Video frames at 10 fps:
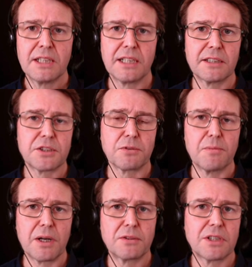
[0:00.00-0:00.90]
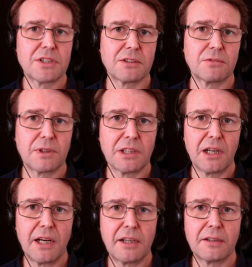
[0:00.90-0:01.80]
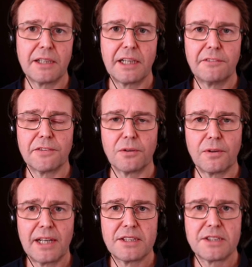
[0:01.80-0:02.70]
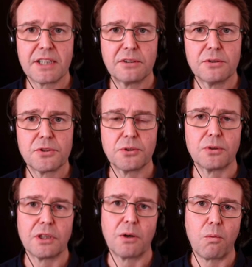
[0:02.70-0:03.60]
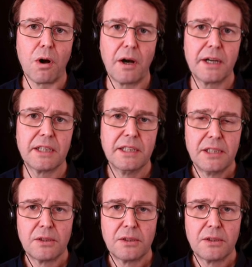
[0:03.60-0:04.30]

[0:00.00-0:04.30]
Uh, this remote doesn't rely on infrared signals or a wire.